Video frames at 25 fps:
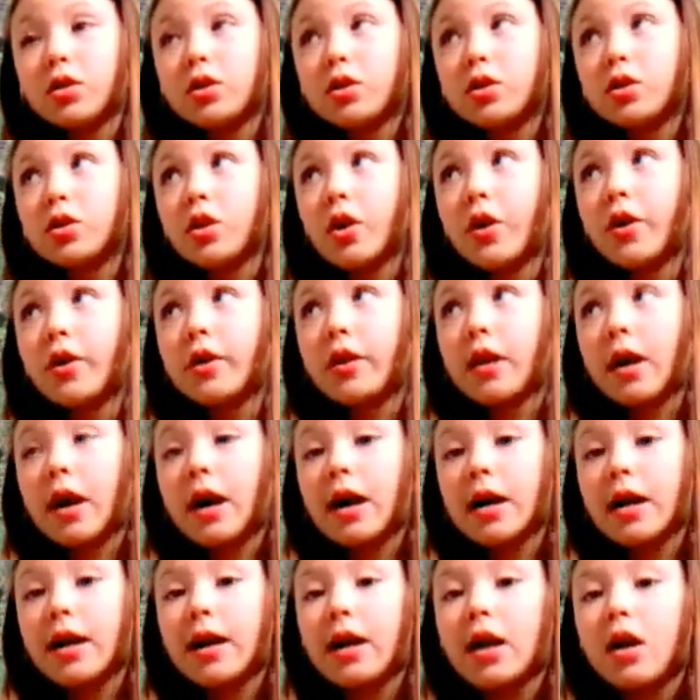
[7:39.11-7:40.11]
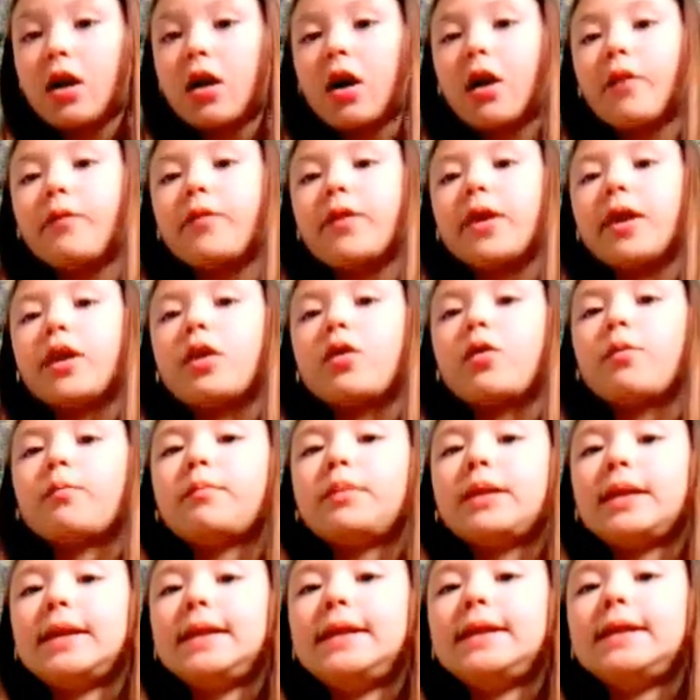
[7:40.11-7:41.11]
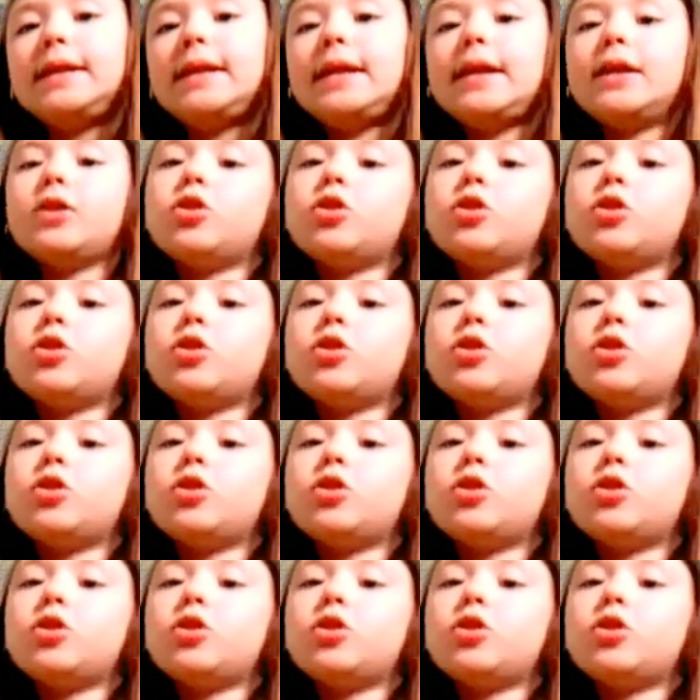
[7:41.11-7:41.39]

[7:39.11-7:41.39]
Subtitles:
so that it covered it completely.